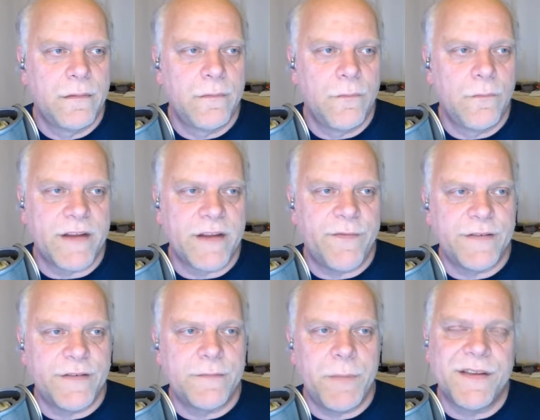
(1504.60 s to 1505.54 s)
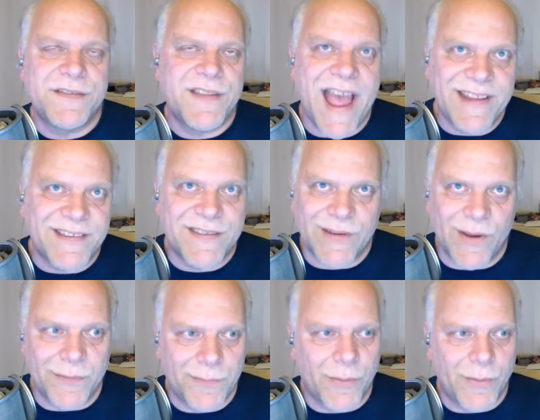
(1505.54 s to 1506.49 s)
watch faces because that's
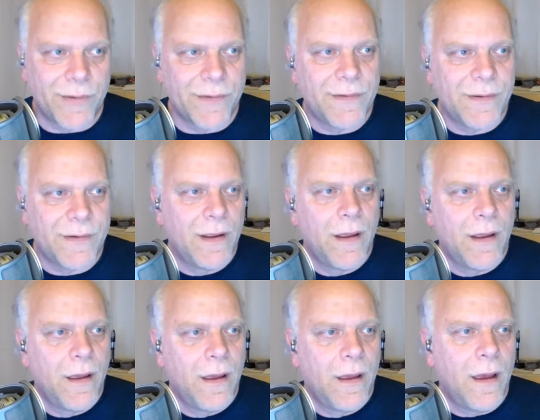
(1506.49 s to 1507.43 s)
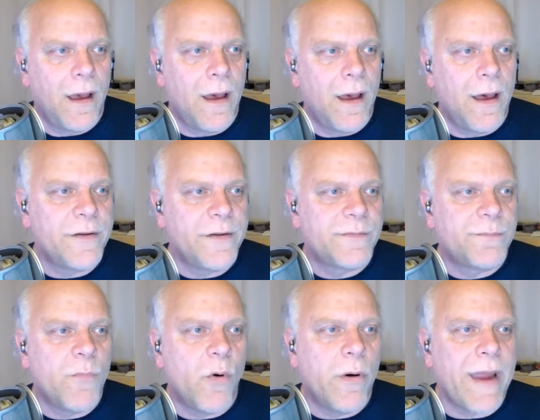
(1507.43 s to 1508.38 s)
so important. Uh,
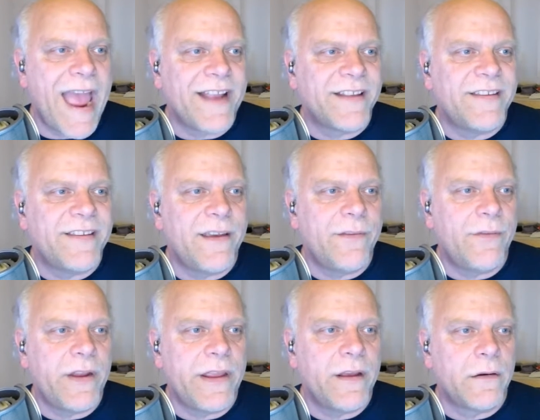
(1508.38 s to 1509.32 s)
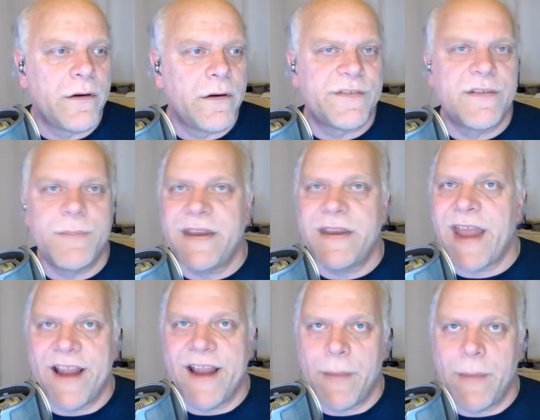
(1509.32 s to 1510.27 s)
there's more activity alerts to be
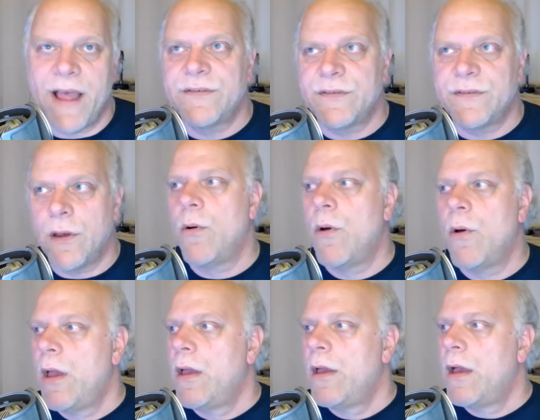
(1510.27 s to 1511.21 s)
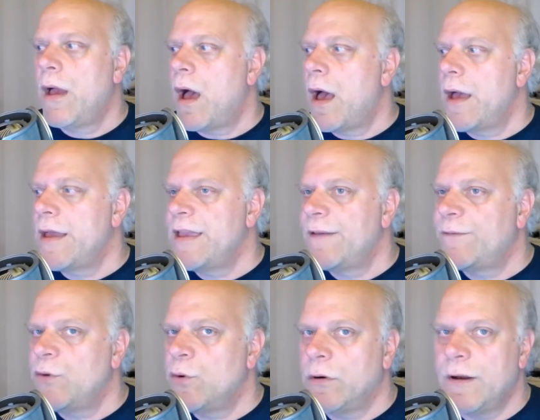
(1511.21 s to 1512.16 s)
nagged about. So uh,
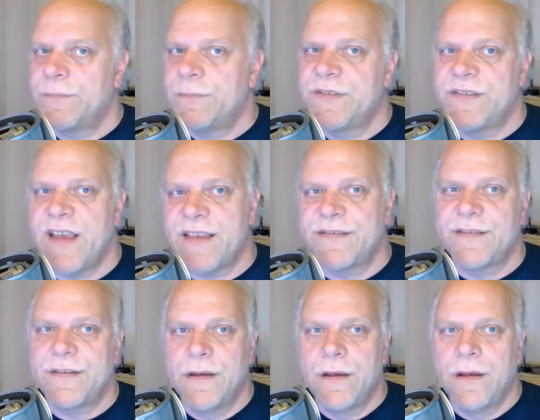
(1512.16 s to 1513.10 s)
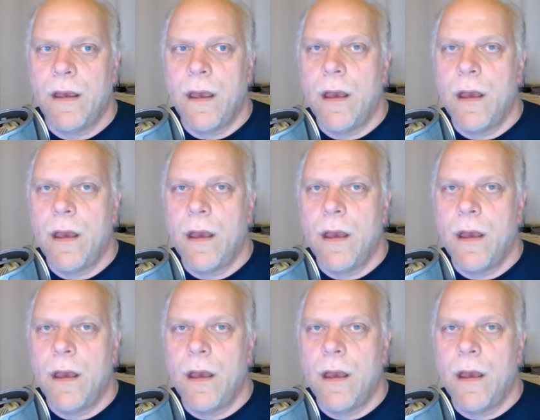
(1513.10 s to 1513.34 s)
if you're obsessed